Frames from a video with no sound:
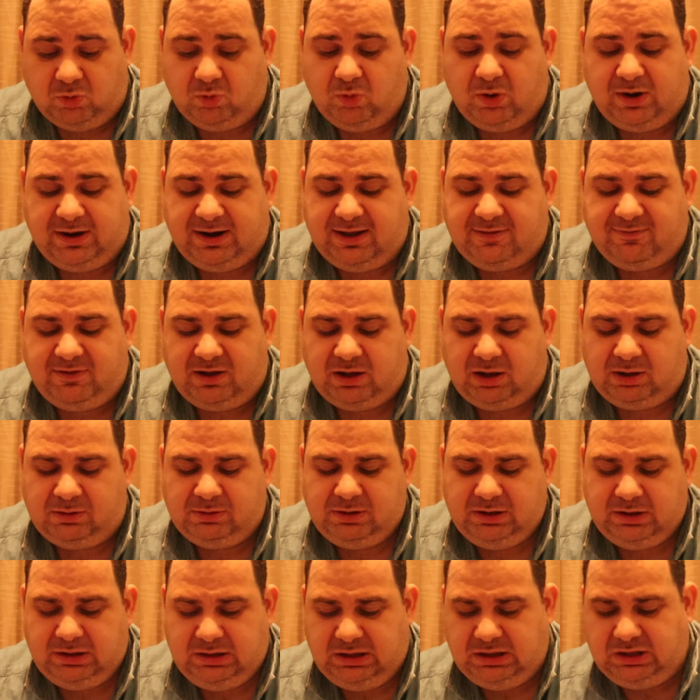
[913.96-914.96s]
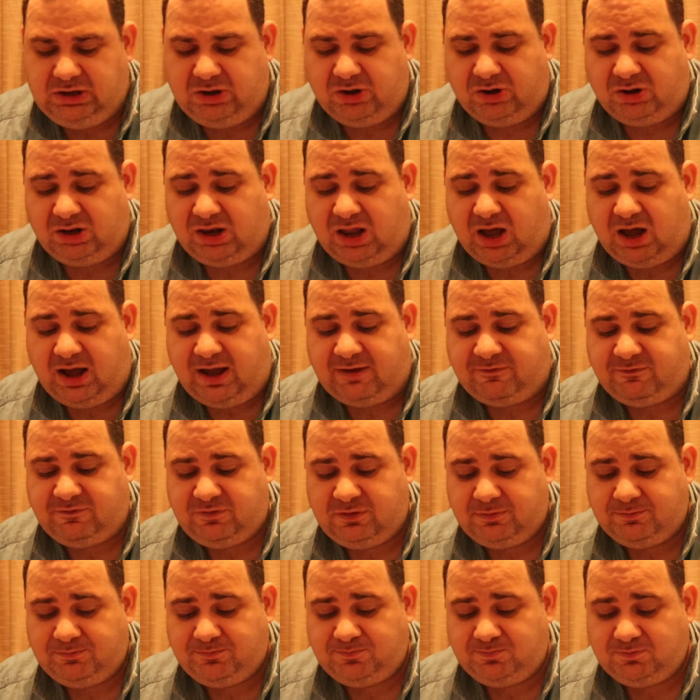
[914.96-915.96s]
whatever in your
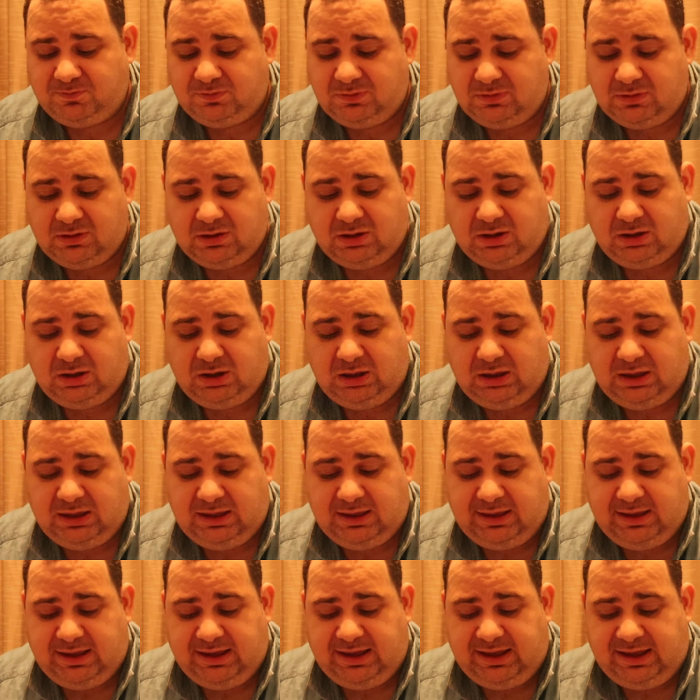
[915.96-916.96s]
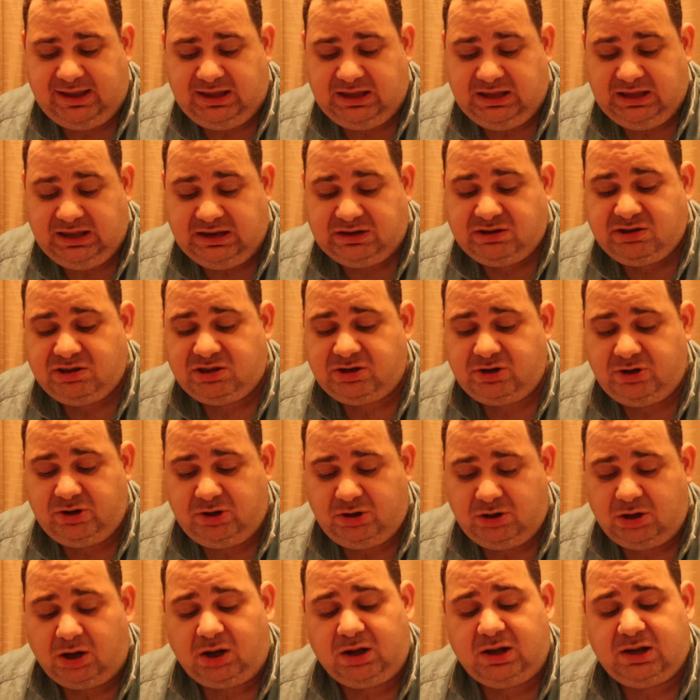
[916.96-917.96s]
life. It's
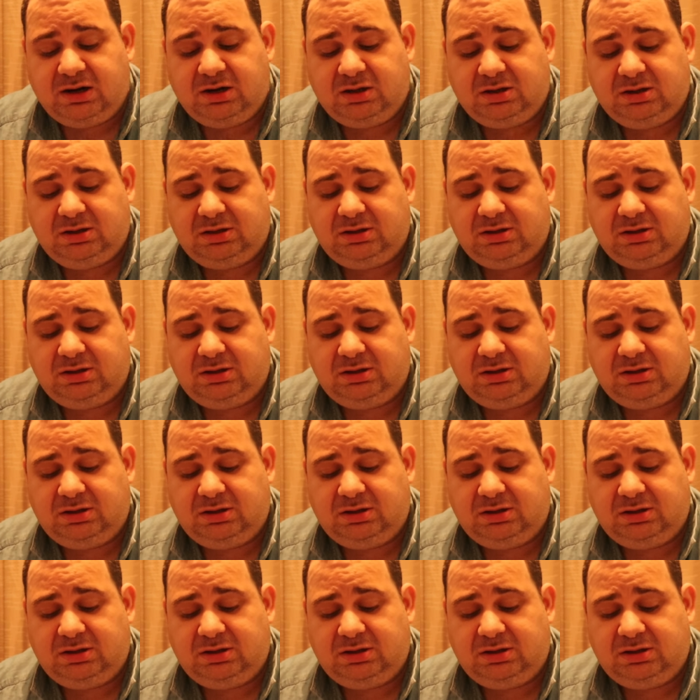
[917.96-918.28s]
not